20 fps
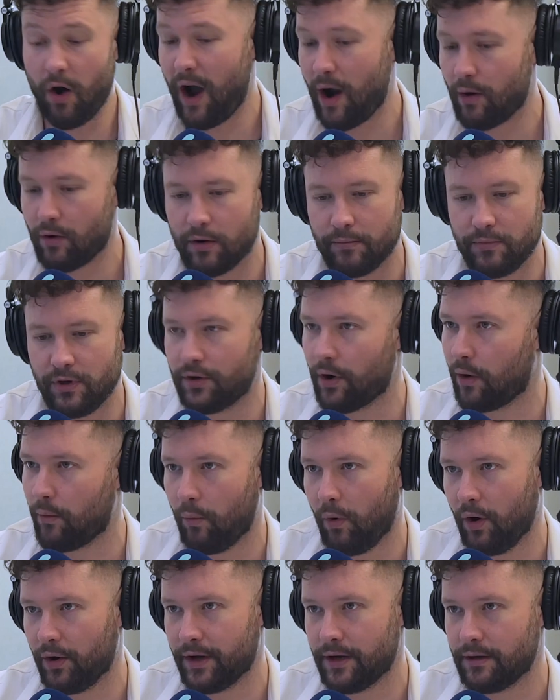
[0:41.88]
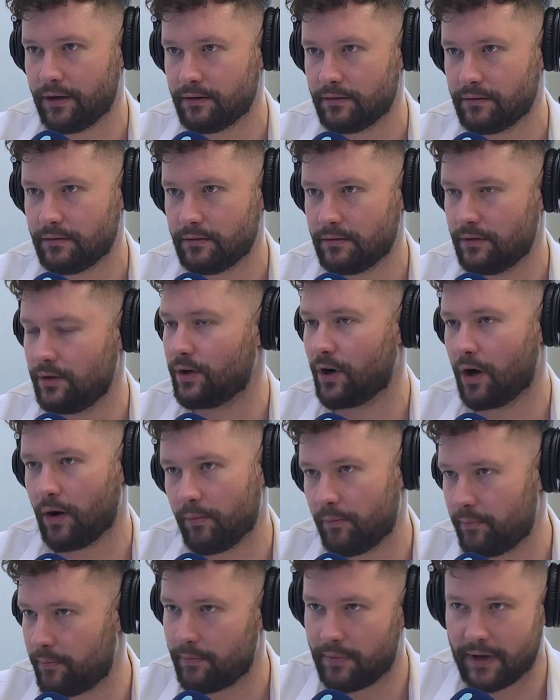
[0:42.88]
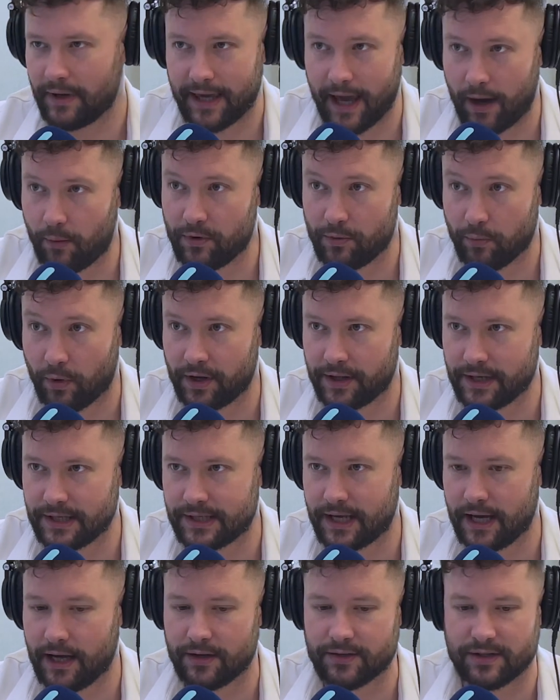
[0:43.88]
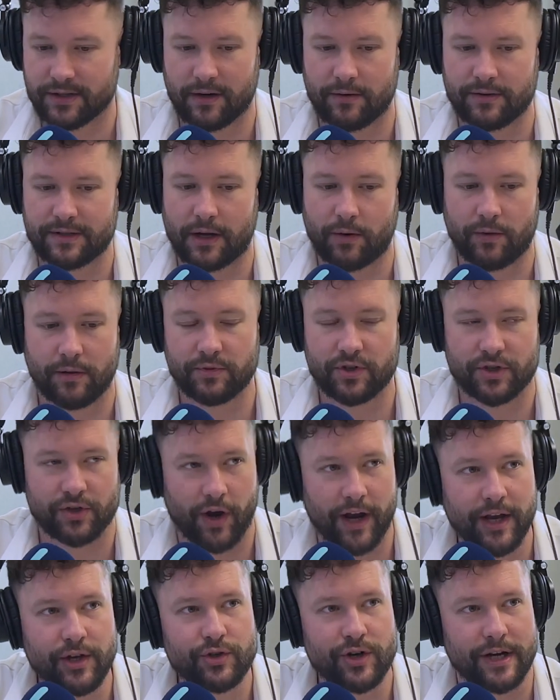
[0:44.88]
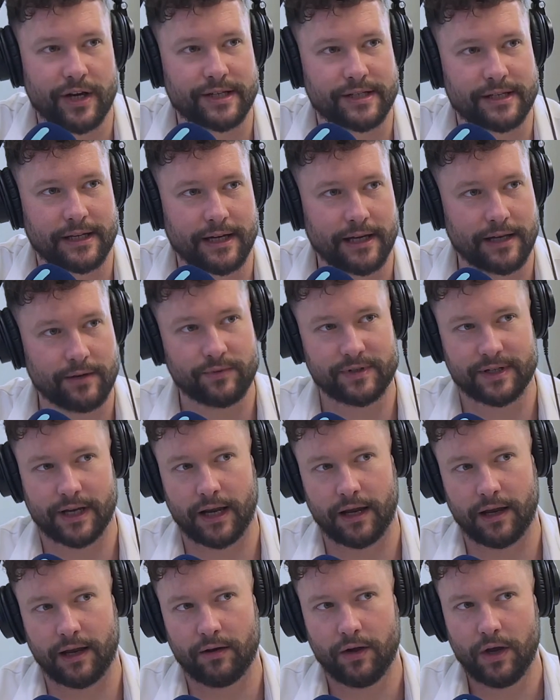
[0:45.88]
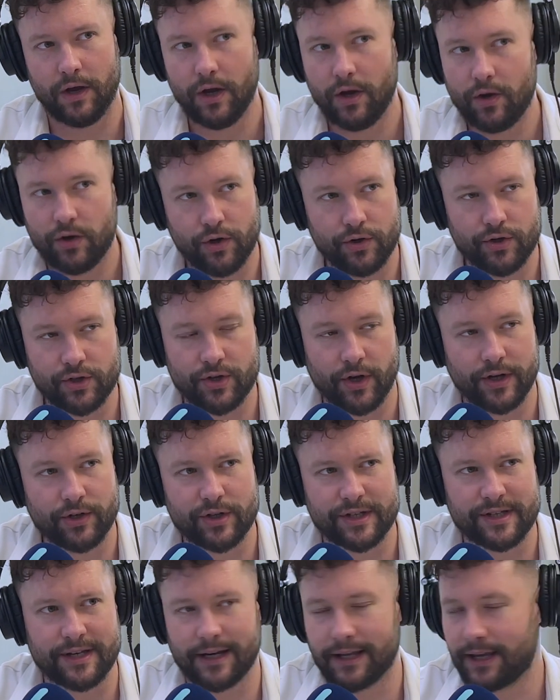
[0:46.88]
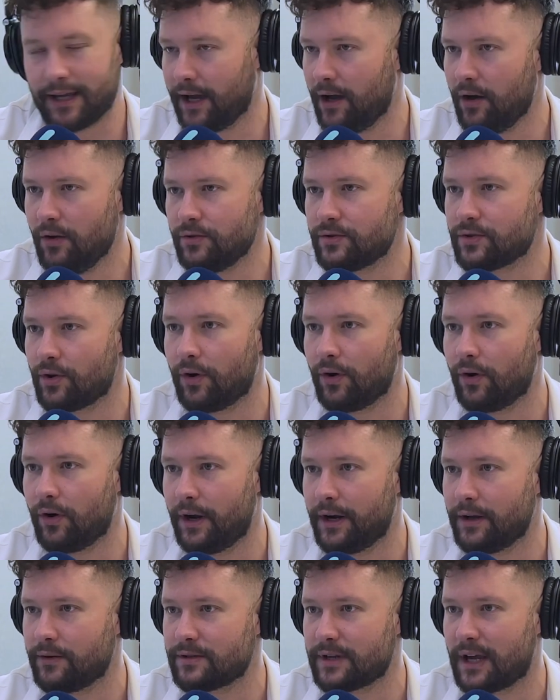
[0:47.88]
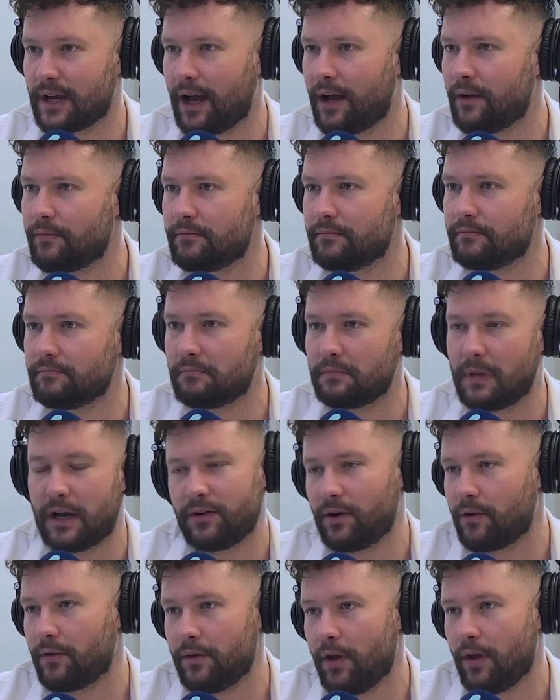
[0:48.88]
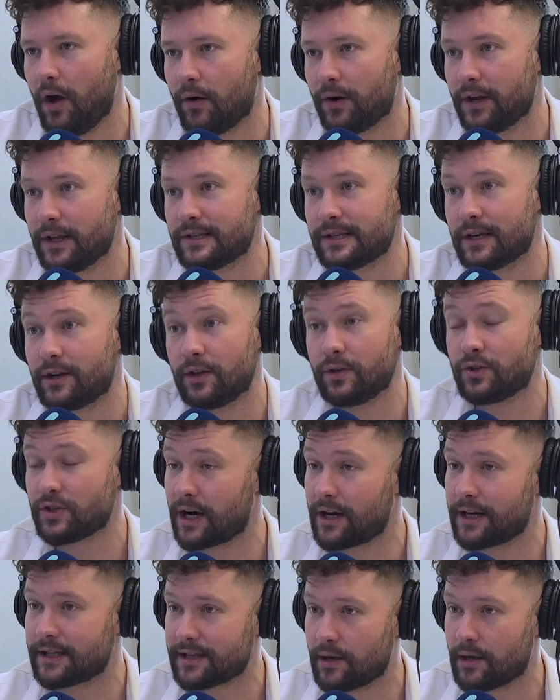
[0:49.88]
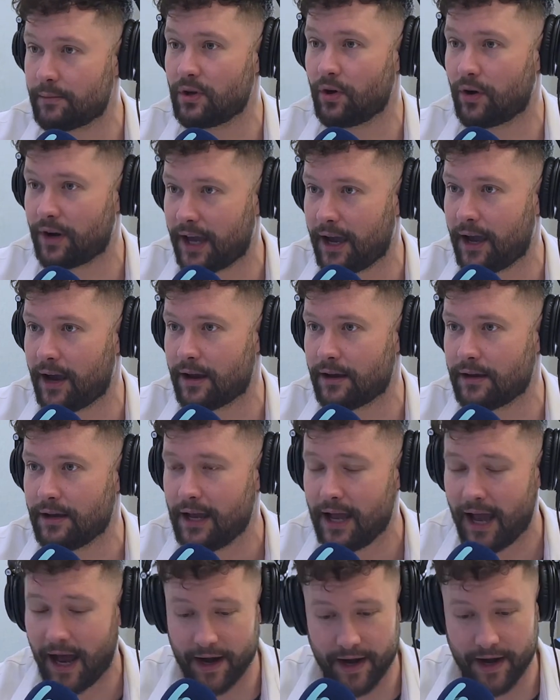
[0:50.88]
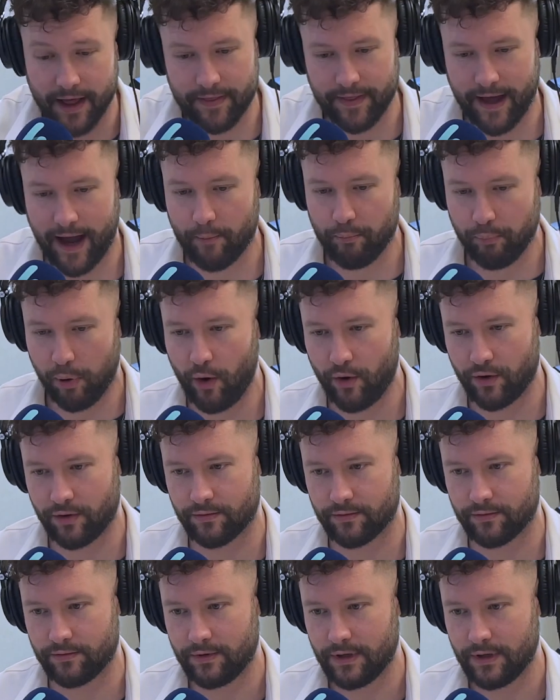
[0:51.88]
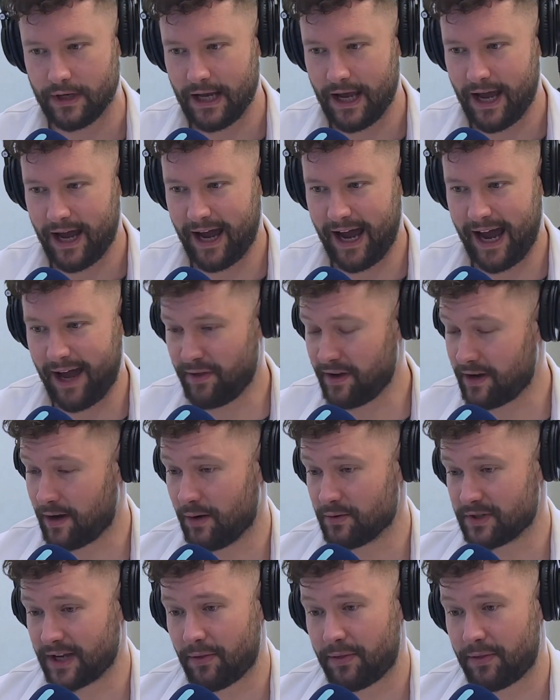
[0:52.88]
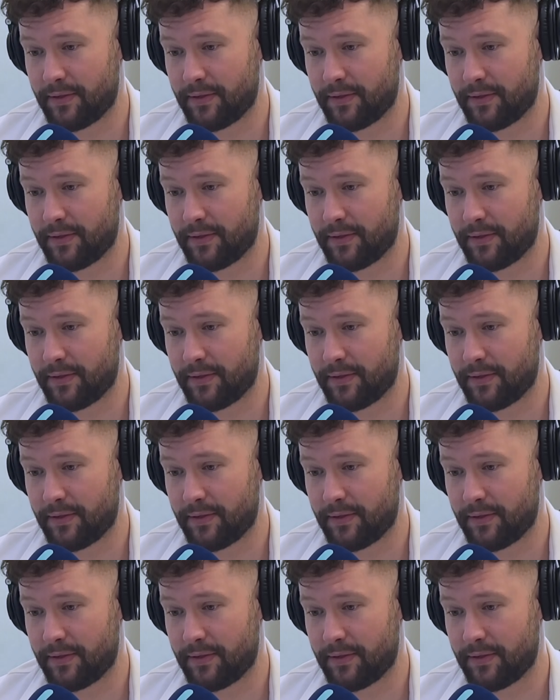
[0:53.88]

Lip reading: how come you don't want to, get with one of these girls?" And I was like, "I'm just not interested." And he was like, "You're just not interested in girls?" And I was like, I don't know. And he said, "Are you trying to tell me you're gay?" And at that point, I think I was like